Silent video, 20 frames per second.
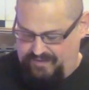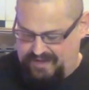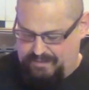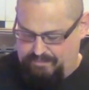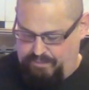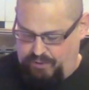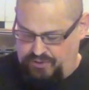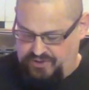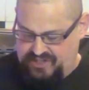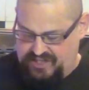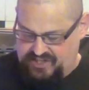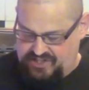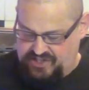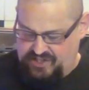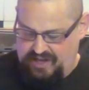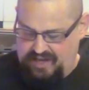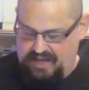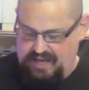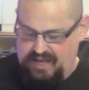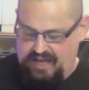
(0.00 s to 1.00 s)
their
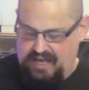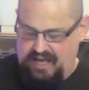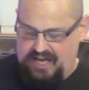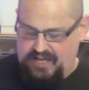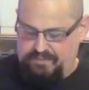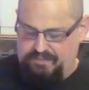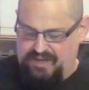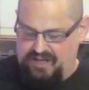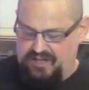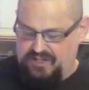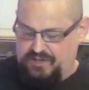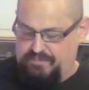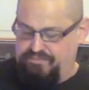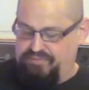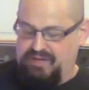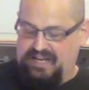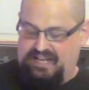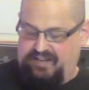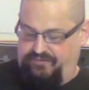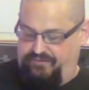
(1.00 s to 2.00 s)
bodies, had marked a
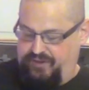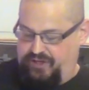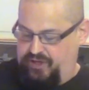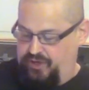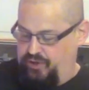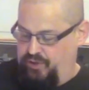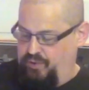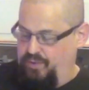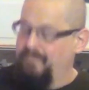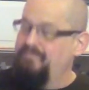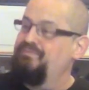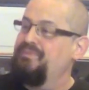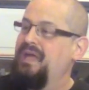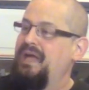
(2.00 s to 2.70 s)
break for Hugh.